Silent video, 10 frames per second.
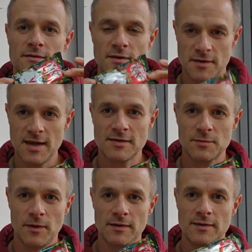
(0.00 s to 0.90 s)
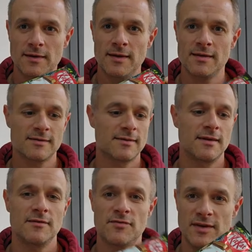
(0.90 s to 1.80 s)
So the next one is
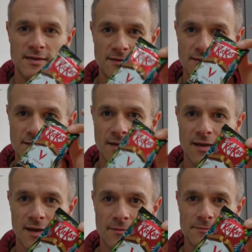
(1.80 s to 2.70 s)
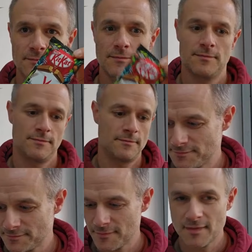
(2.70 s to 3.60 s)
the vegan Kit Kat.
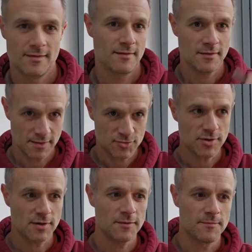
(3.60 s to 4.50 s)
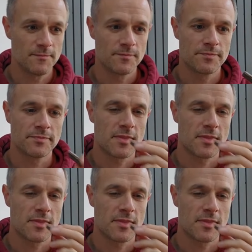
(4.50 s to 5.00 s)
Okay, try it, go.